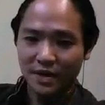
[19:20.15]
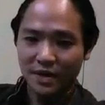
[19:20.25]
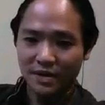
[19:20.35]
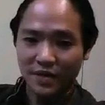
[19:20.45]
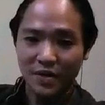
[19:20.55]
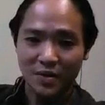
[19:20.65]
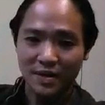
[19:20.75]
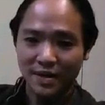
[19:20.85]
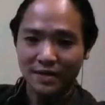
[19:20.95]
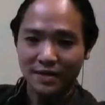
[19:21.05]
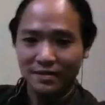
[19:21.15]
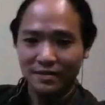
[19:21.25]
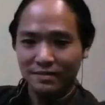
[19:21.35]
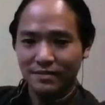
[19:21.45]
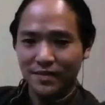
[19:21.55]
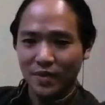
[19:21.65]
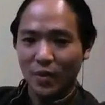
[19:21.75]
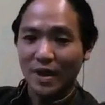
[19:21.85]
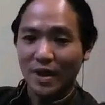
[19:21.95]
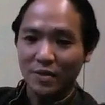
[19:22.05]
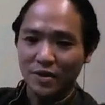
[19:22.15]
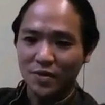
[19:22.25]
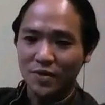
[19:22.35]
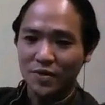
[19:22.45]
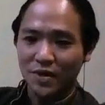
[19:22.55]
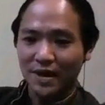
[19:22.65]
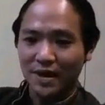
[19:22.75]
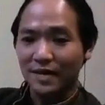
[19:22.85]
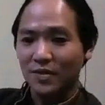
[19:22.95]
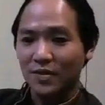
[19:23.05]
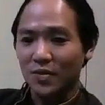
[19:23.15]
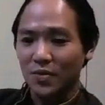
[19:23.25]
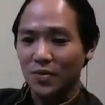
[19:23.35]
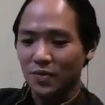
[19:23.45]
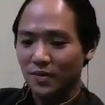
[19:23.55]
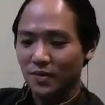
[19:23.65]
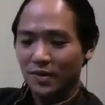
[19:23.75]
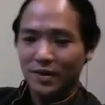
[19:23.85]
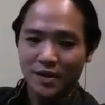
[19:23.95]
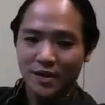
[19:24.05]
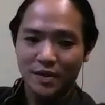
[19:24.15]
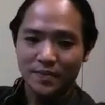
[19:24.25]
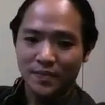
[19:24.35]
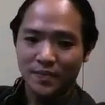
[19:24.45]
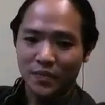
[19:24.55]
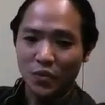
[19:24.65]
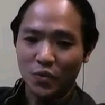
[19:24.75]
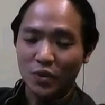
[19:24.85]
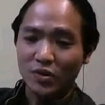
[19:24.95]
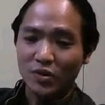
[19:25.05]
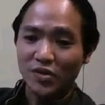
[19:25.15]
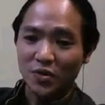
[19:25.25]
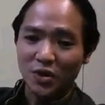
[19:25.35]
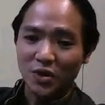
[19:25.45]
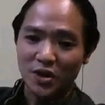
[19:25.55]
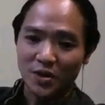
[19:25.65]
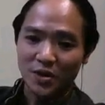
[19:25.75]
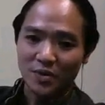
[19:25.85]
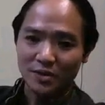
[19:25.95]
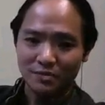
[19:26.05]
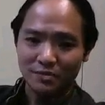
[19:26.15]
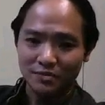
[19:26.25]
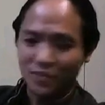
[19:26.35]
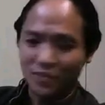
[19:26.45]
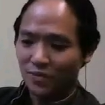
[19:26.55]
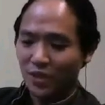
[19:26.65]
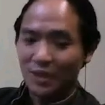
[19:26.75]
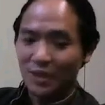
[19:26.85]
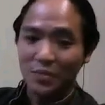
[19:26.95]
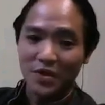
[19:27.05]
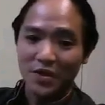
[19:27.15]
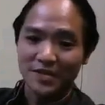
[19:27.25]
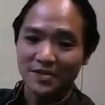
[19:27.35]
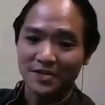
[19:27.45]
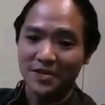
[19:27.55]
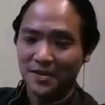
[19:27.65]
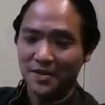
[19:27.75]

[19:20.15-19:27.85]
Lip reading: given all that, we were able to connect it to what was shown earlier about what the book is like.